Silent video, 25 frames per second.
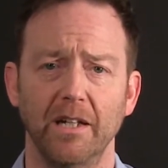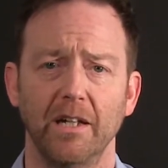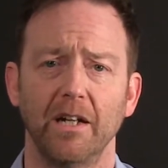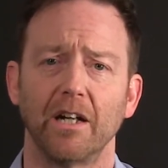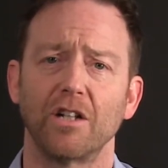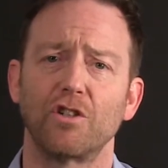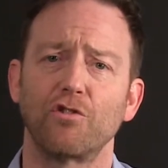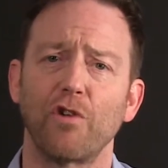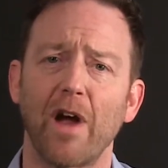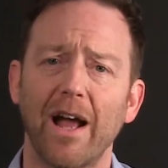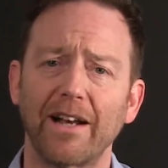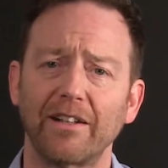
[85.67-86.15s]

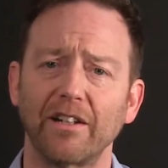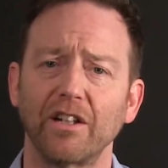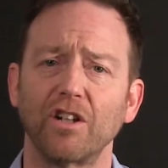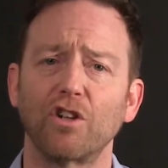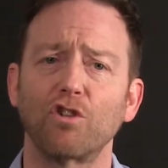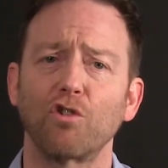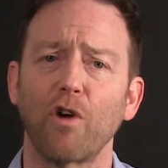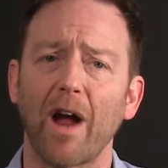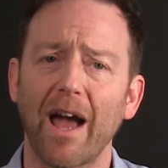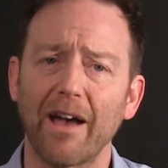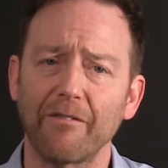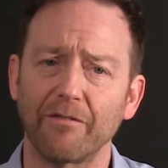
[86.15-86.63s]
attracting
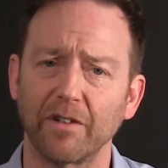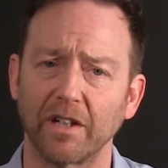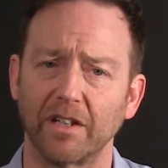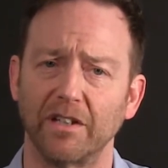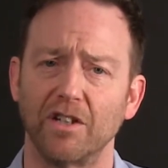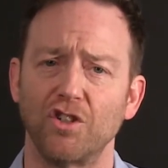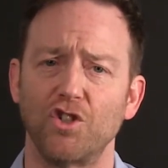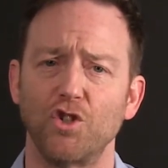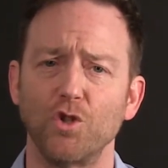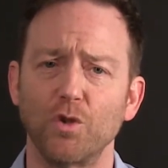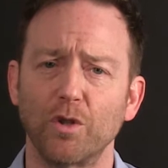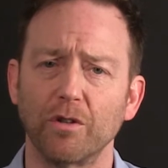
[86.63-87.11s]
traffic
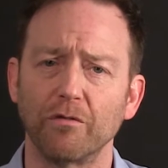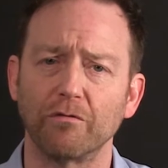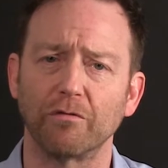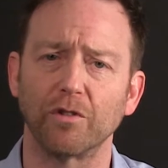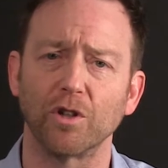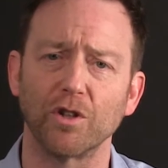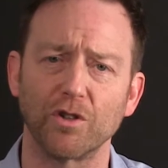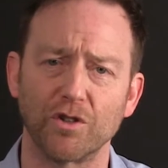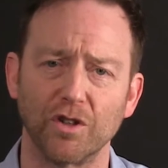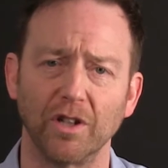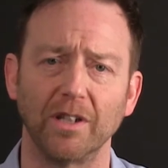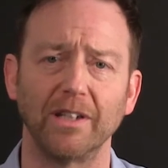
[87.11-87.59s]
that you
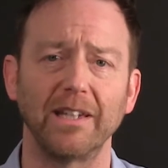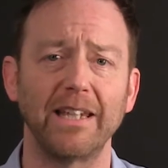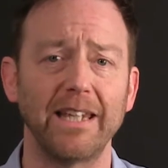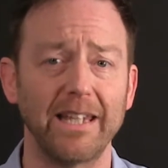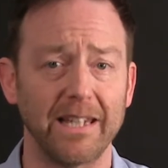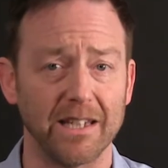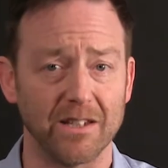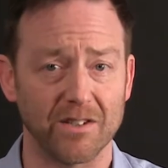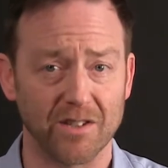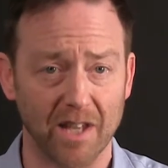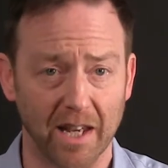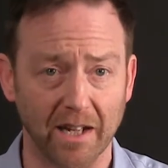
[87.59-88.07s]
convert to
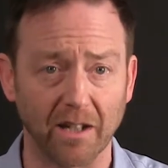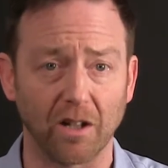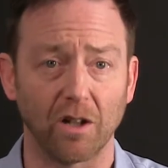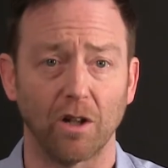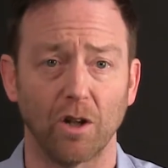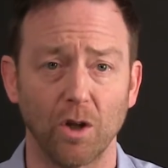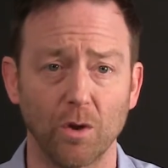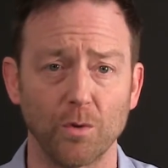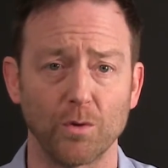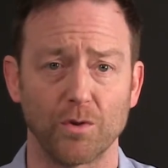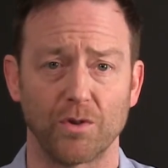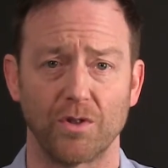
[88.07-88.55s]
leads and
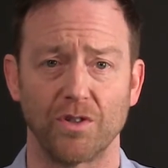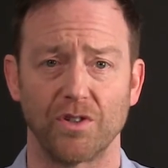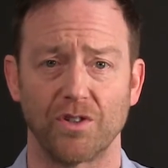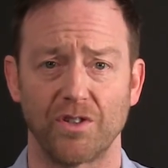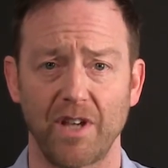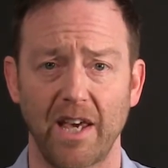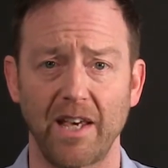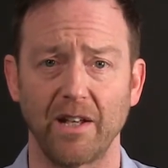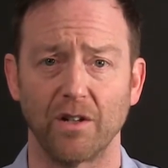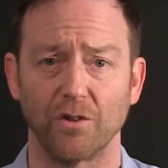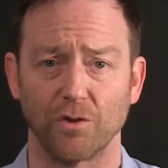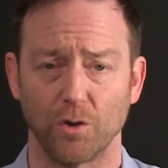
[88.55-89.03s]
close to
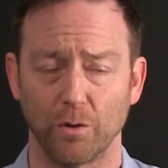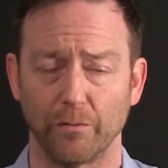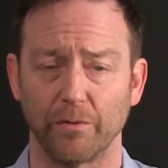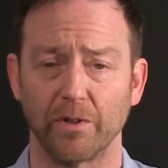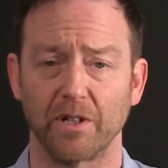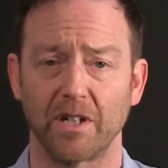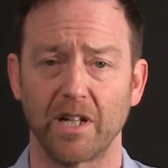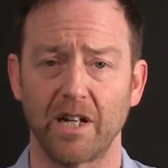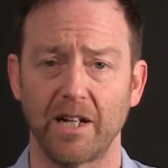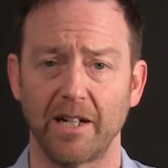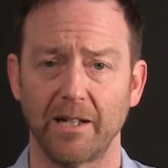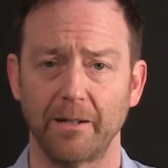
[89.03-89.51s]
sales over
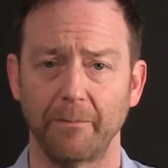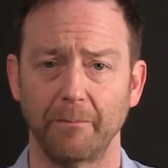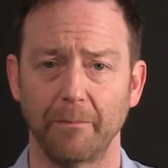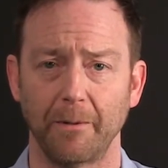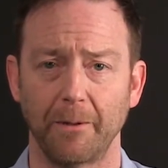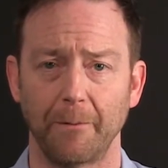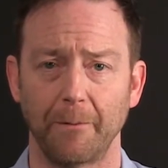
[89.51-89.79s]
time.